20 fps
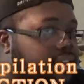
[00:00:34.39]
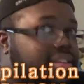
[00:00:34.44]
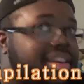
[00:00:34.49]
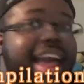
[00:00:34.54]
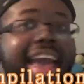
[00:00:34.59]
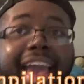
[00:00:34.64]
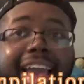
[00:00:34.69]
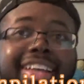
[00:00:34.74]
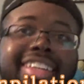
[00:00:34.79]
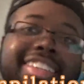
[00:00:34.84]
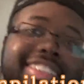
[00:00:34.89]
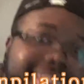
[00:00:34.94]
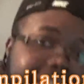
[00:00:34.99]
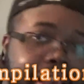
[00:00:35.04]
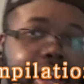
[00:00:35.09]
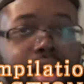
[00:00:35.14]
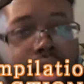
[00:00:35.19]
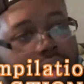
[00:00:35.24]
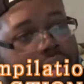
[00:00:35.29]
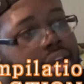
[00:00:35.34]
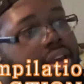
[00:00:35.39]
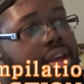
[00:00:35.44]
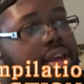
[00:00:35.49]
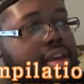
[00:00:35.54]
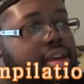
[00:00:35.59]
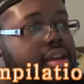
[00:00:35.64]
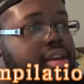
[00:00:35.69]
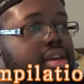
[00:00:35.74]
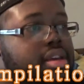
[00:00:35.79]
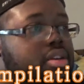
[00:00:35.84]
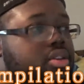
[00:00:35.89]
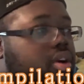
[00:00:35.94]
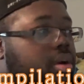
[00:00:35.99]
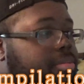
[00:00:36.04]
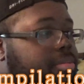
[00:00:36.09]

Last year, you know